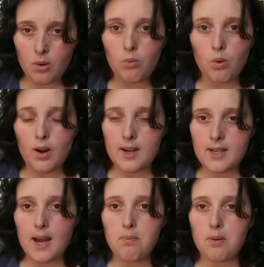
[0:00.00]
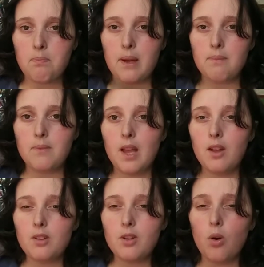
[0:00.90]
want a tablet. But
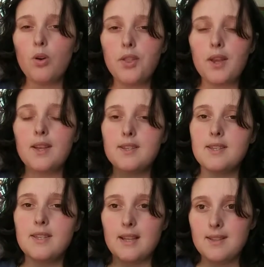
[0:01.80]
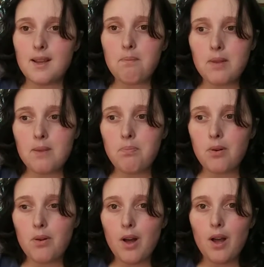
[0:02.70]
the whole thing is that some
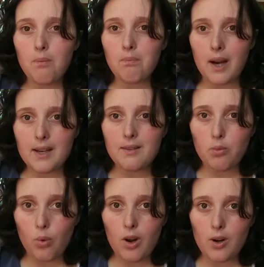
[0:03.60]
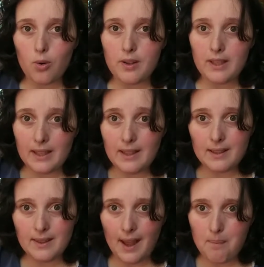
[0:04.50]
people might want or
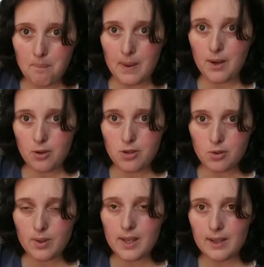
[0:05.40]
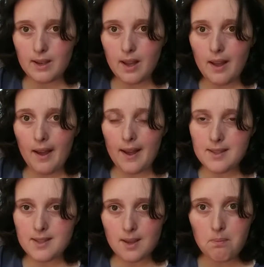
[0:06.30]
need that bigger screen,
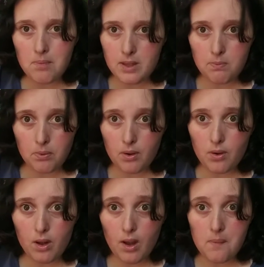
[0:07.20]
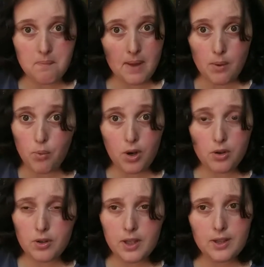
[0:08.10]
and some people may want
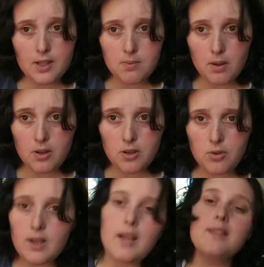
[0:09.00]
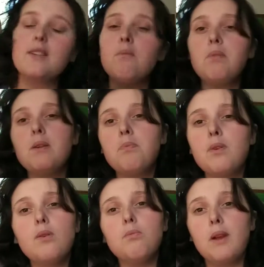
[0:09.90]
or need the smaller screen, and some
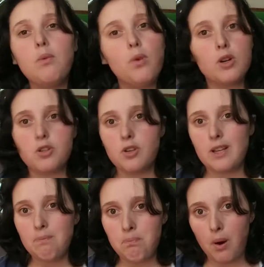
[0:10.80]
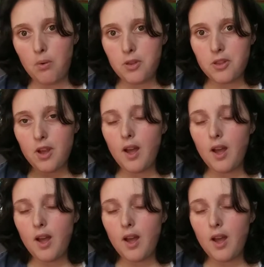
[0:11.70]
people may want or need both.